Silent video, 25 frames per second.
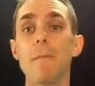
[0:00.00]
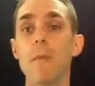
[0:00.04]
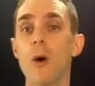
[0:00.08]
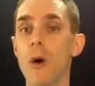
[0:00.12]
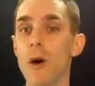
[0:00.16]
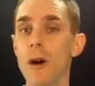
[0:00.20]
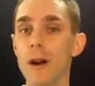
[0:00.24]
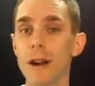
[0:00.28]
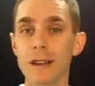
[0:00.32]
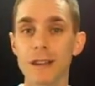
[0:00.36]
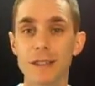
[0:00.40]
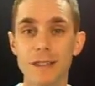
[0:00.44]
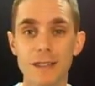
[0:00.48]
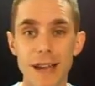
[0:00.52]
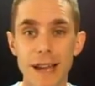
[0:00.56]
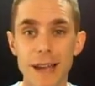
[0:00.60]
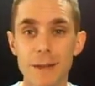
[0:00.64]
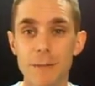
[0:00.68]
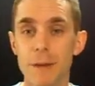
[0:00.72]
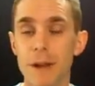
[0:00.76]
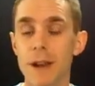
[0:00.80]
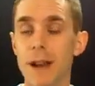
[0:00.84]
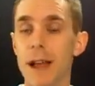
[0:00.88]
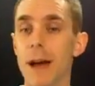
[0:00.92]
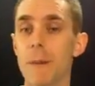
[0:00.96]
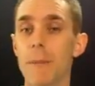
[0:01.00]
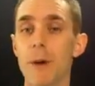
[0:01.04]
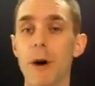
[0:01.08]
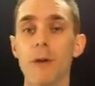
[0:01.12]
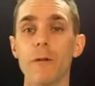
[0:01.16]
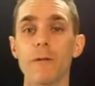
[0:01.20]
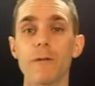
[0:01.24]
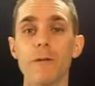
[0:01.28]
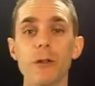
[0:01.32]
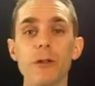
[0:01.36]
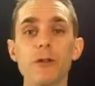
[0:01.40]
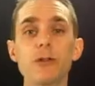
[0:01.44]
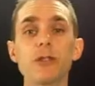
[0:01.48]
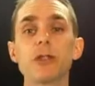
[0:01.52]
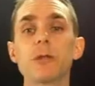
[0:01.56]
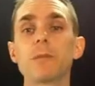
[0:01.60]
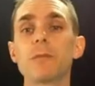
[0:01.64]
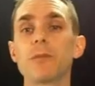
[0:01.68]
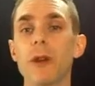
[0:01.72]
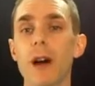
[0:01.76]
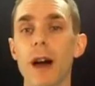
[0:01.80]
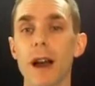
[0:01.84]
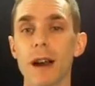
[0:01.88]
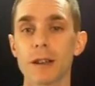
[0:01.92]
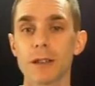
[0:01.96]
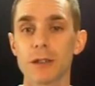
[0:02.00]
and more excitement about future